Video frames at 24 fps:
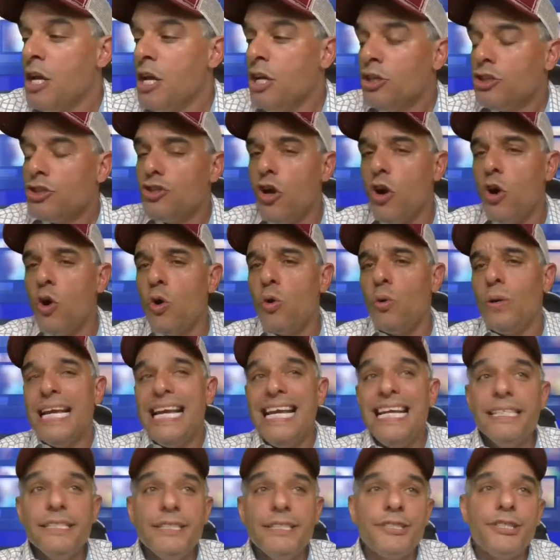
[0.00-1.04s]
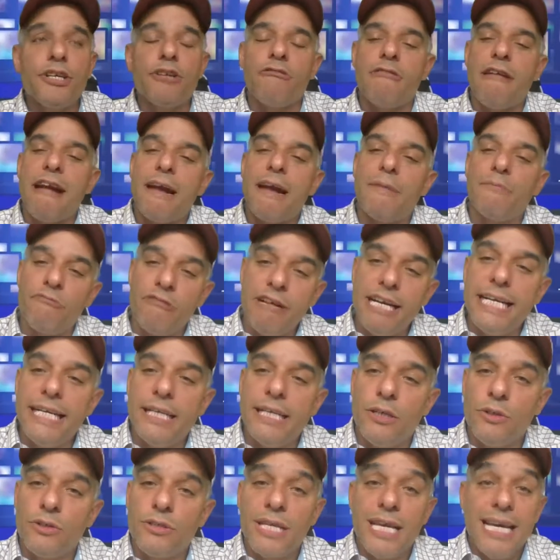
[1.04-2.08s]
So Instagram
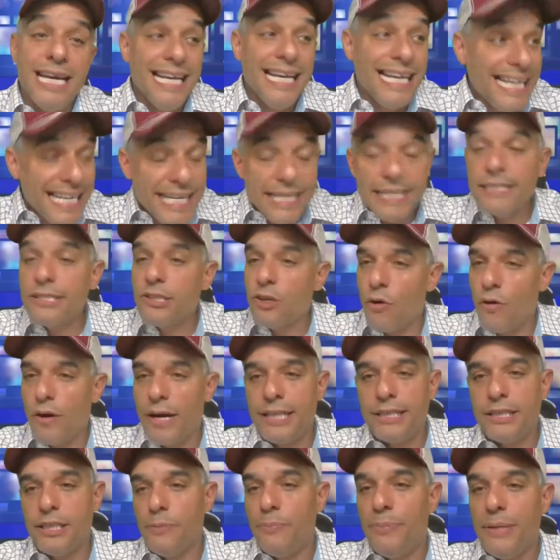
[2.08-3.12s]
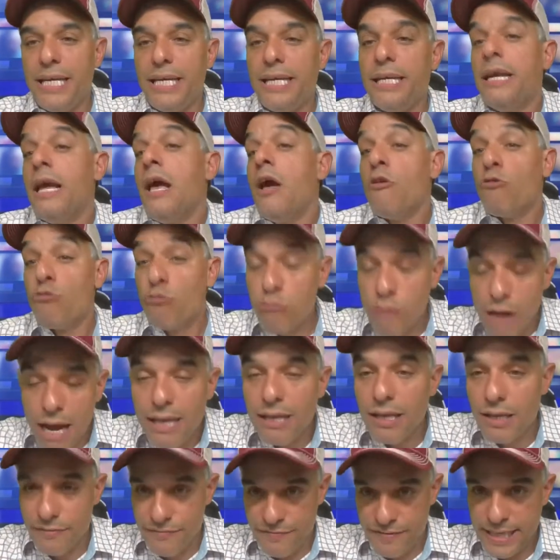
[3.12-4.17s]
Reels is going to be
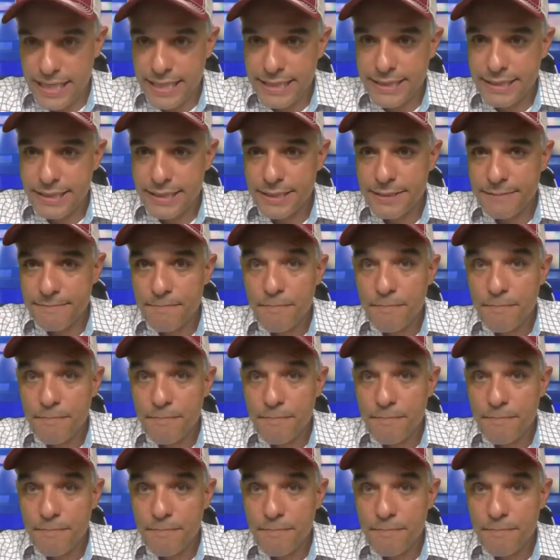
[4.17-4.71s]
relevant.